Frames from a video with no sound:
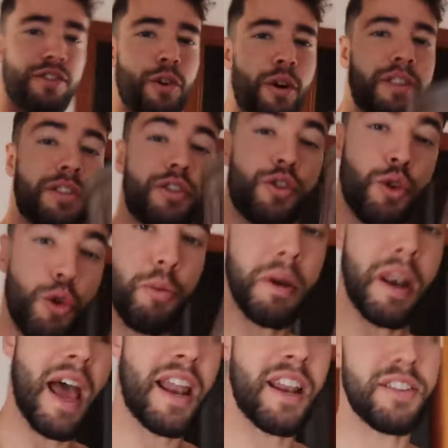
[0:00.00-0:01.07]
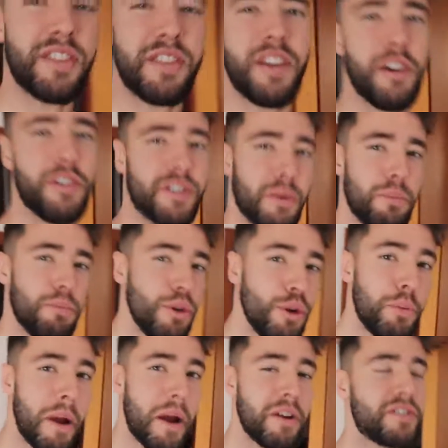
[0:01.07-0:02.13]
So it's 2 bananas, there's some
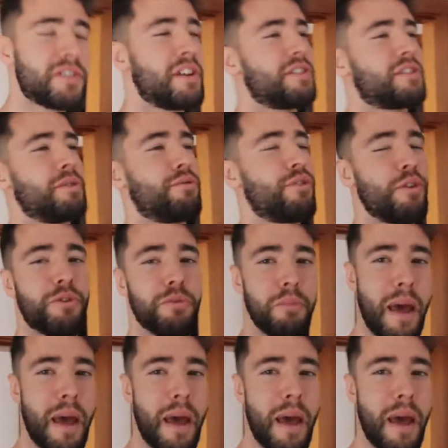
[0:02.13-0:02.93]
blueberries, there's some frozen